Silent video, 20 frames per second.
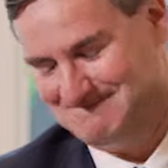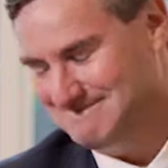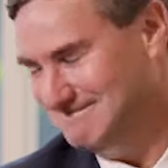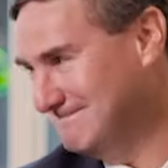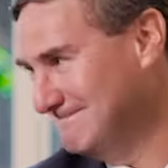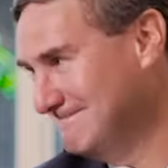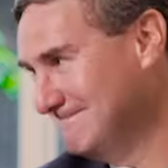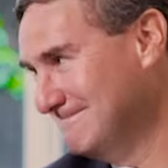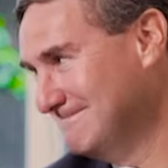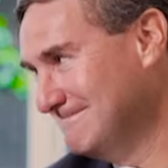
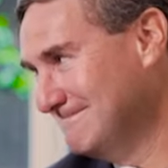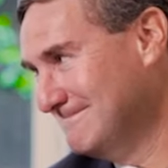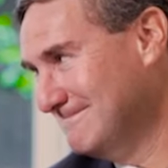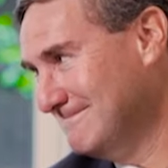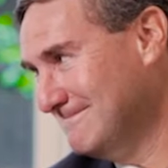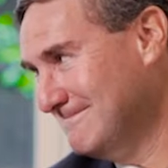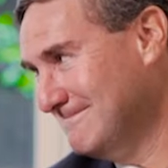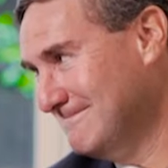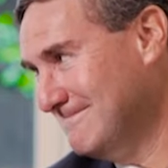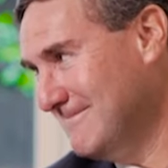
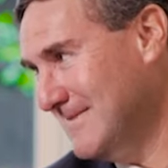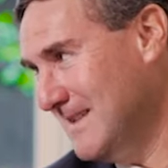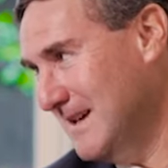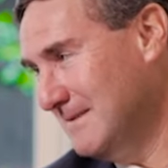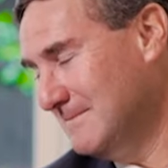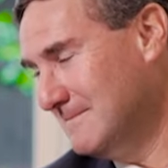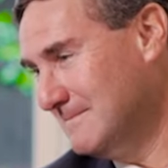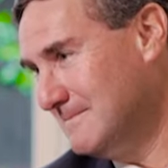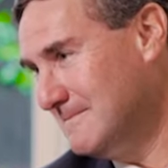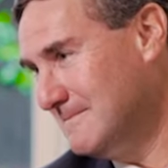
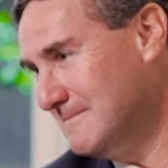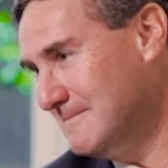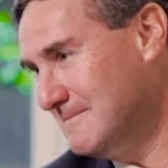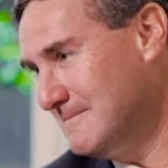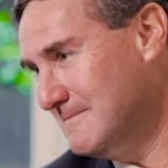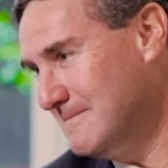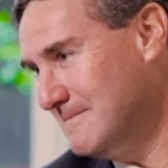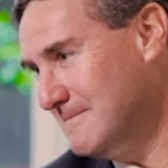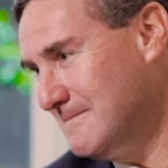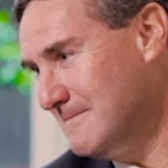
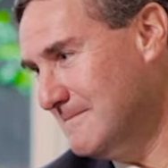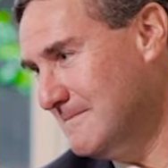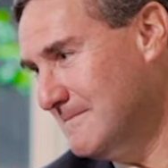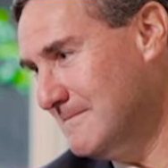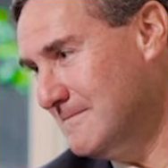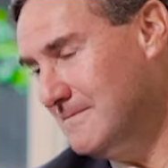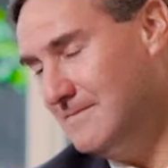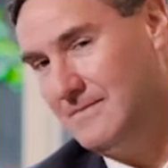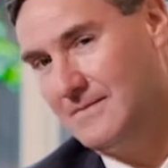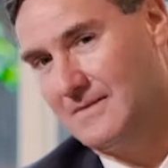
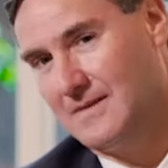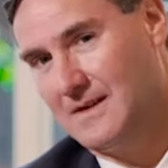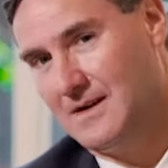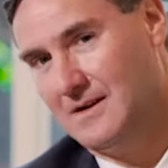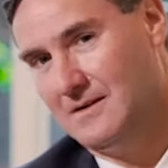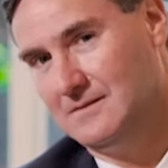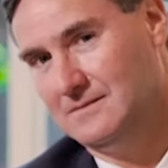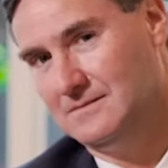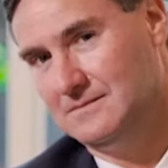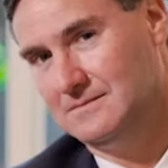
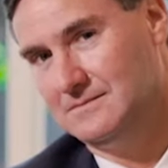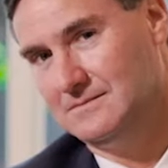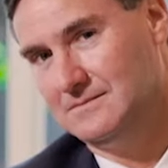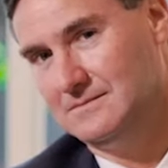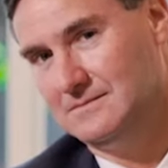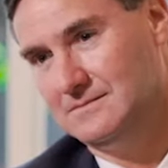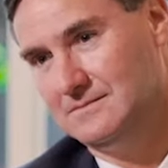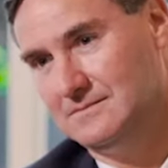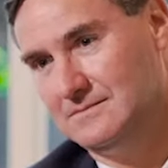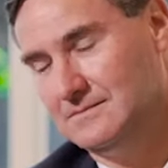
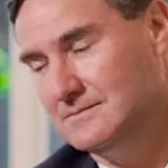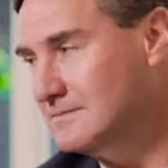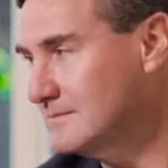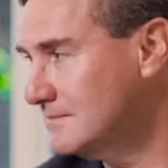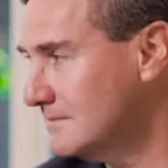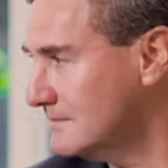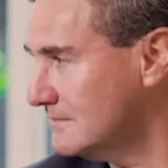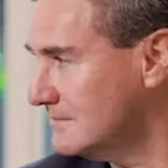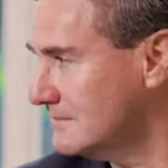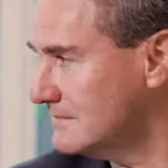
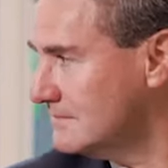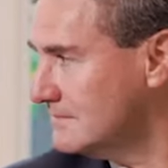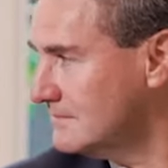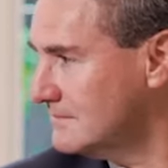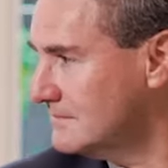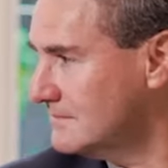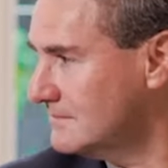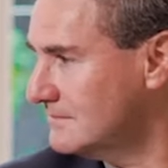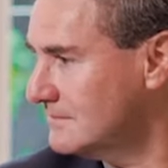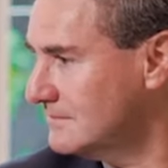
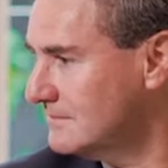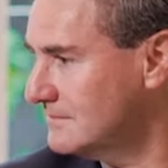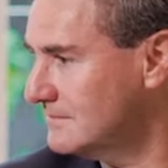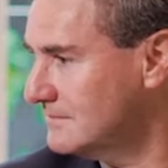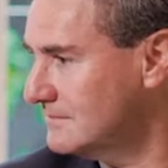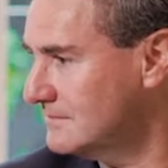(not speaking)